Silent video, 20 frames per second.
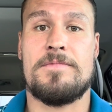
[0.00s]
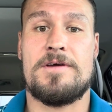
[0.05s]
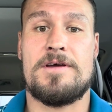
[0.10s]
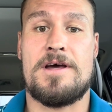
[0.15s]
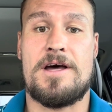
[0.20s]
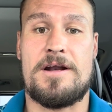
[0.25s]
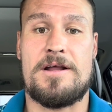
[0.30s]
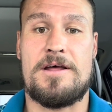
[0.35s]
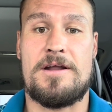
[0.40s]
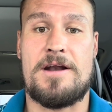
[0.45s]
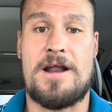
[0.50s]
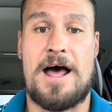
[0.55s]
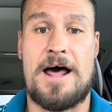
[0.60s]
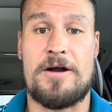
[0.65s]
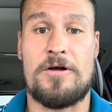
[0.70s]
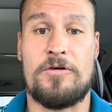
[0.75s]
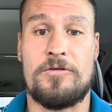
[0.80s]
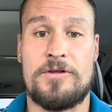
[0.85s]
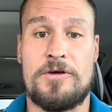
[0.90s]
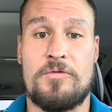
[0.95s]
gonna not
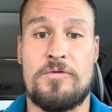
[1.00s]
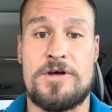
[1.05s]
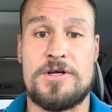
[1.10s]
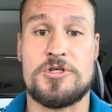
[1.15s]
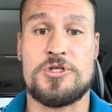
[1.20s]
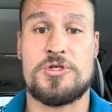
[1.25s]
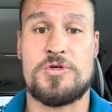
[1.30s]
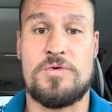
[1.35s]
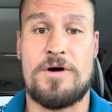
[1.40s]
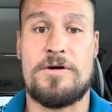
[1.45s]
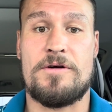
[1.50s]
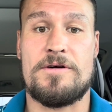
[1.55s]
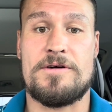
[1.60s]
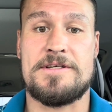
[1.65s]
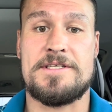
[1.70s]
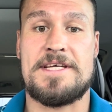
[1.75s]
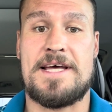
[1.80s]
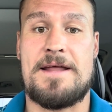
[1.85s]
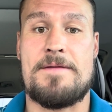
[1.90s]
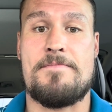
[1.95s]
only reach
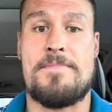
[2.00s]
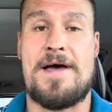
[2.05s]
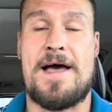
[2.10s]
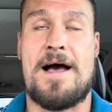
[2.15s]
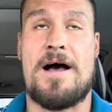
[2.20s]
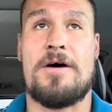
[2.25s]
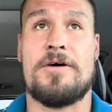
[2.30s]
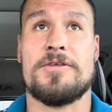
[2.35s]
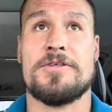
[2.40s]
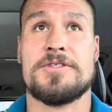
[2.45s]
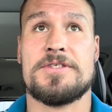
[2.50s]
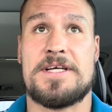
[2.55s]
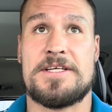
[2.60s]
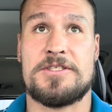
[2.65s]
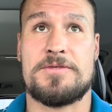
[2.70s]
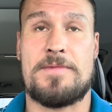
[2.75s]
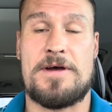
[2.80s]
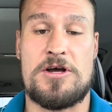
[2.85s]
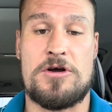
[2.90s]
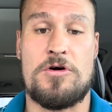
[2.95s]
210 pounds,
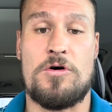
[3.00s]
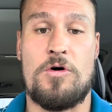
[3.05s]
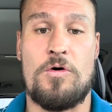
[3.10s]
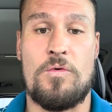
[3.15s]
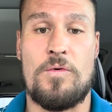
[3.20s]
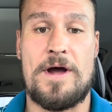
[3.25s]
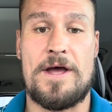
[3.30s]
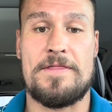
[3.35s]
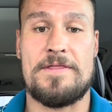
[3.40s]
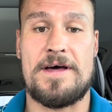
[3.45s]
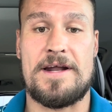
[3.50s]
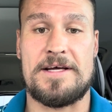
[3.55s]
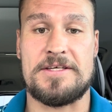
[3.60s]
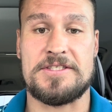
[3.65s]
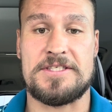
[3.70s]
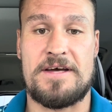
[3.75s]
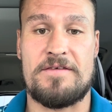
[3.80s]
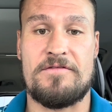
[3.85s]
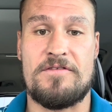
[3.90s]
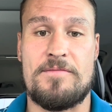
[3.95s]
that's my goal weight that I
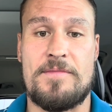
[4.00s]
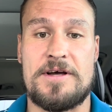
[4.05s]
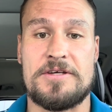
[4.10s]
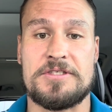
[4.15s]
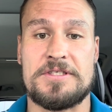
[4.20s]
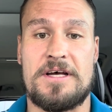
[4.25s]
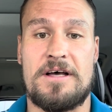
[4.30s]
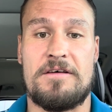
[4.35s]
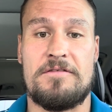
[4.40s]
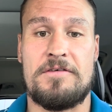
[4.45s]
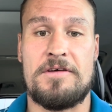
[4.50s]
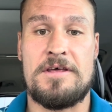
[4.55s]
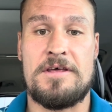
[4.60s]
set for myself,